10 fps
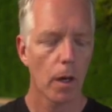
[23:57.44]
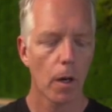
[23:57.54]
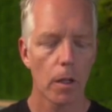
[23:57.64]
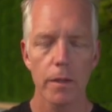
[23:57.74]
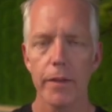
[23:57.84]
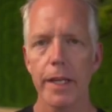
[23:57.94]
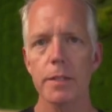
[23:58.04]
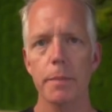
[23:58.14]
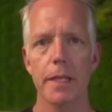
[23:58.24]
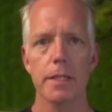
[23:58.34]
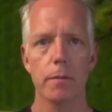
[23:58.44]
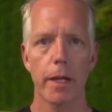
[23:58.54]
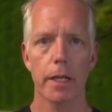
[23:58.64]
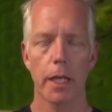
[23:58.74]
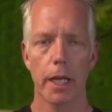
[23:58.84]
All of that is based
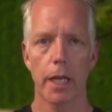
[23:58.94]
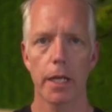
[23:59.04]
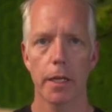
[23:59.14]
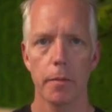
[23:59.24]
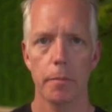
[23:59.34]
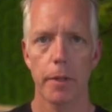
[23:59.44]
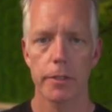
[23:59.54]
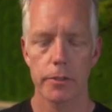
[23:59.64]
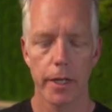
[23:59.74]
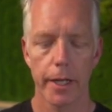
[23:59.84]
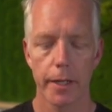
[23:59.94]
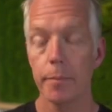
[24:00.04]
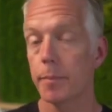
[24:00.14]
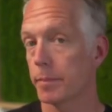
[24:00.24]
around an A major triad